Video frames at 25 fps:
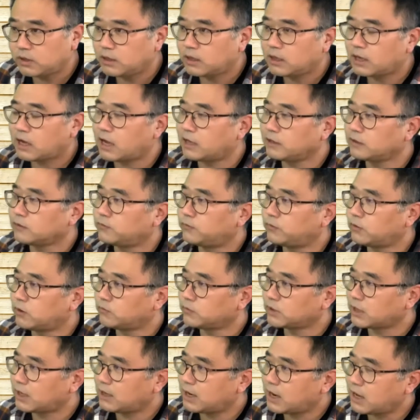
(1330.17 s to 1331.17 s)
and from
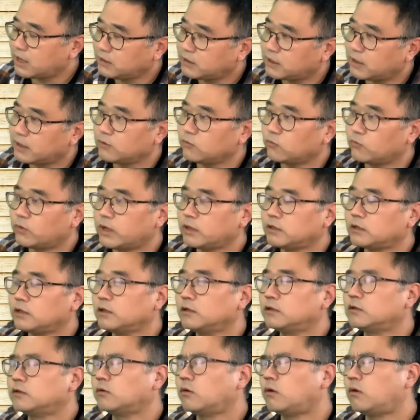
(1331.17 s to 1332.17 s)
the Latin went
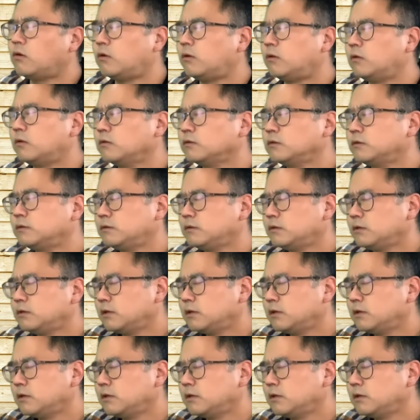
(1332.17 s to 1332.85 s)
into Old